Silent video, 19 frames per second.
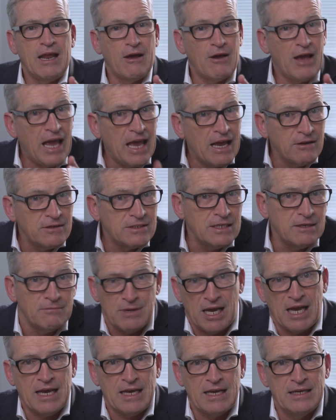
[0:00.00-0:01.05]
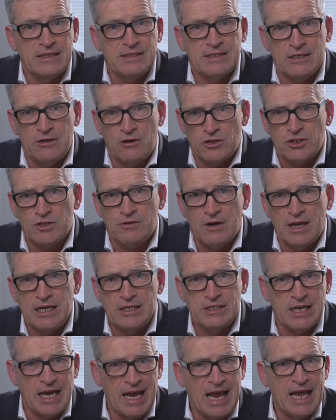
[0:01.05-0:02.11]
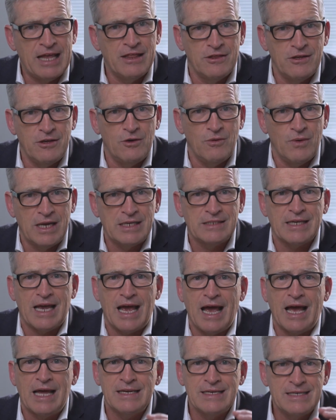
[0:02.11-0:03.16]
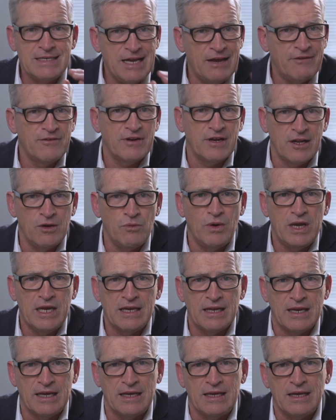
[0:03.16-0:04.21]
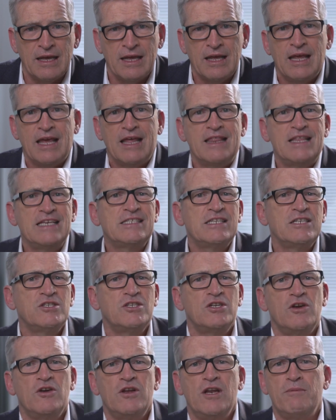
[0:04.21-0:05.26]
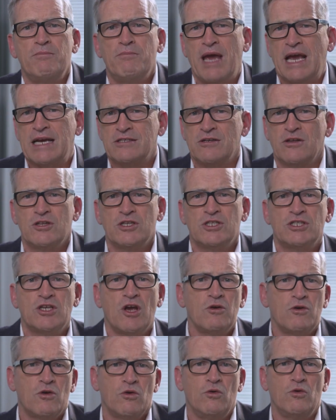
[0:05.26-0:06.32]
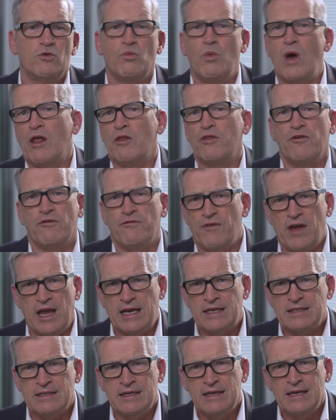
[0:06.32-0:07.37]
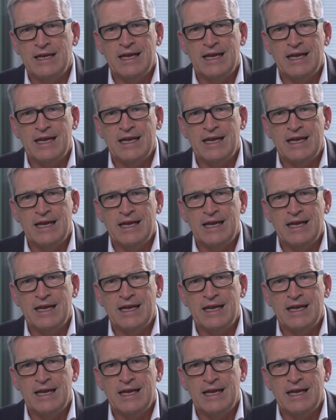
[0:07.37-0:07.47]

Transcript: Housing markets in Australasia and the US are definitely weakening. And this in turn impacts on the so-called wealth effect.